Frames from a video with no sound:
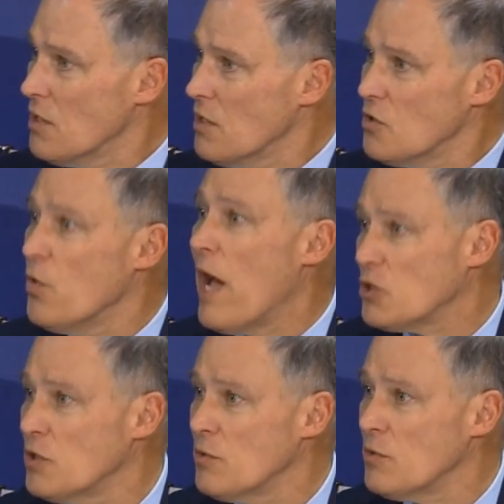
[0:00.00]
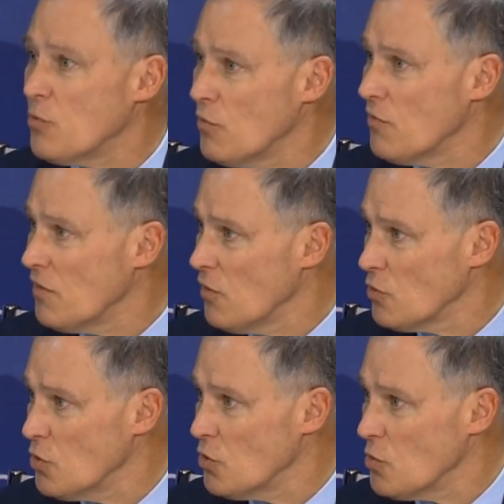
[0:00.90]
to actually improve
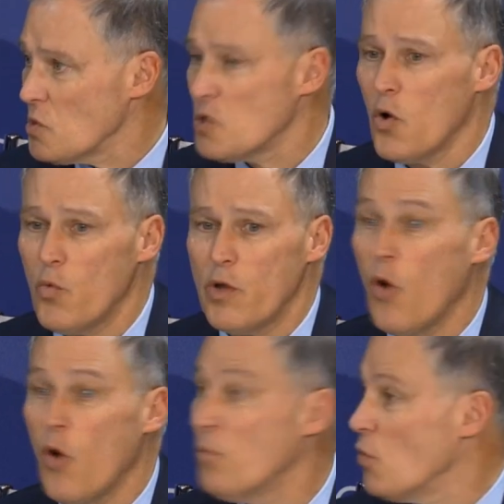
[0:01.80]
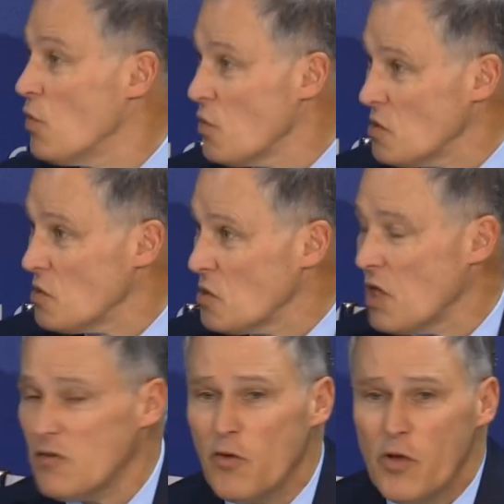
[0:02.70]
CO2. So we hope that we are
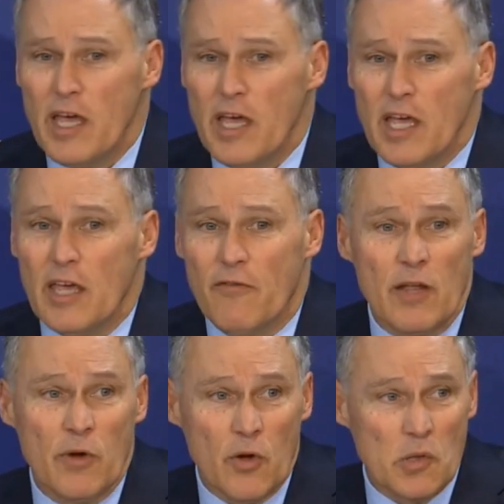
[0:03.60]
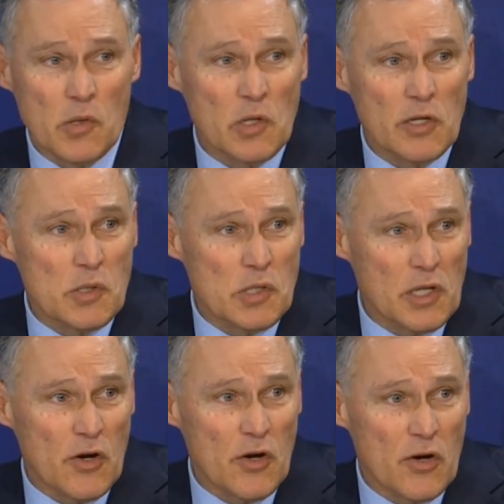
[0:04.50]
successful. If anyone knows a
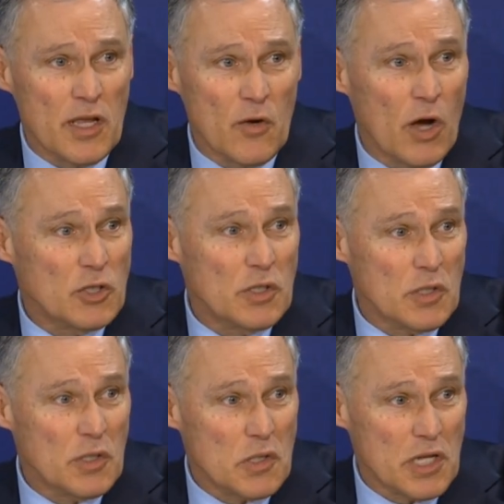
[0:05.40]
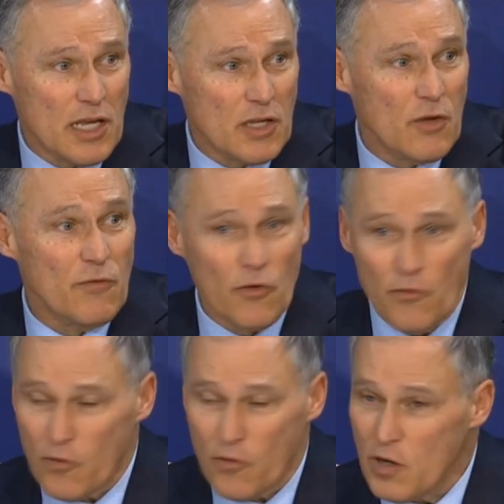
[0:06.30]
legislator in Washington State, you feel
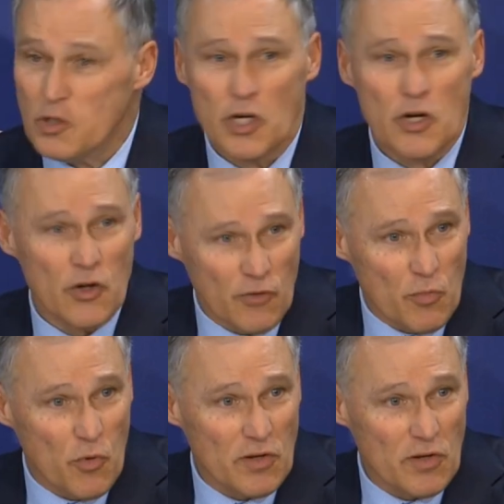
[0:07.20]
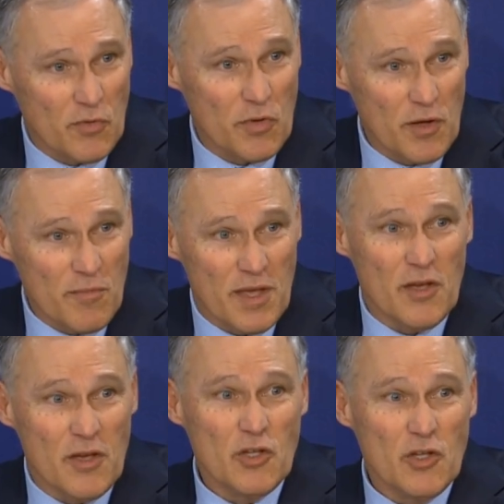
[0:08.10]
free to share your viewpoints with them.
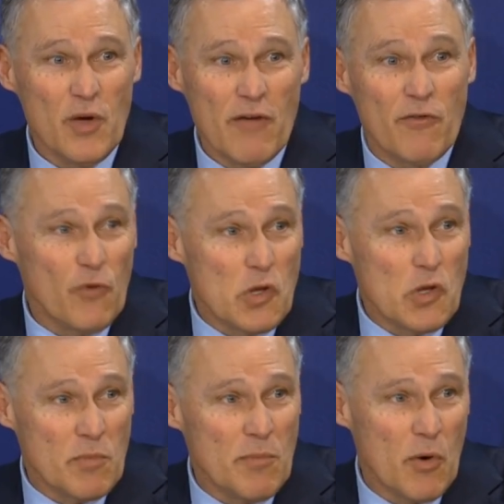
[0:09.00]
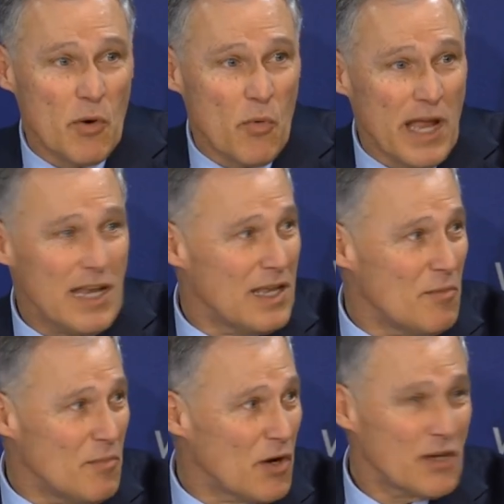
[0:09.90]
You have a First Amendment right in
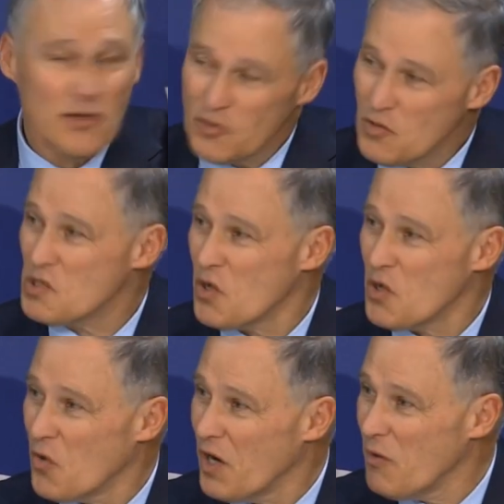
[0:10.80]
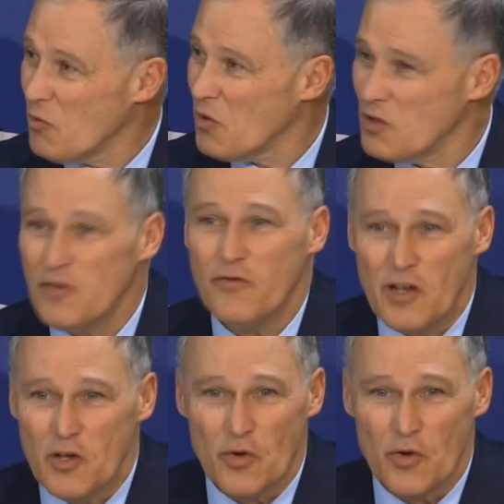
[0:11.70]
America to do so, and I will defend
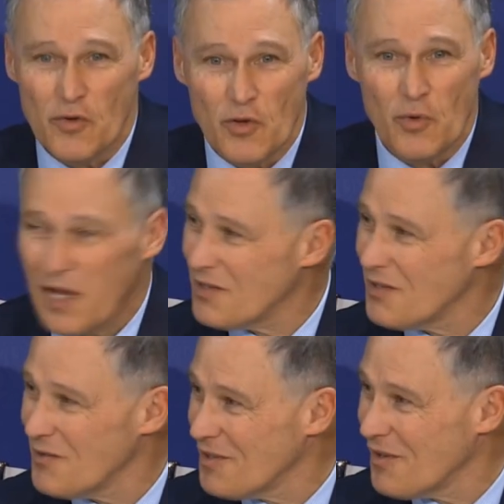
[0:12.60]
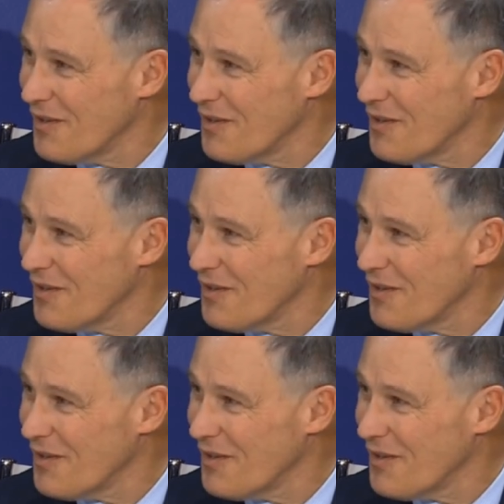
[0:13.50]
you if you would like to do so.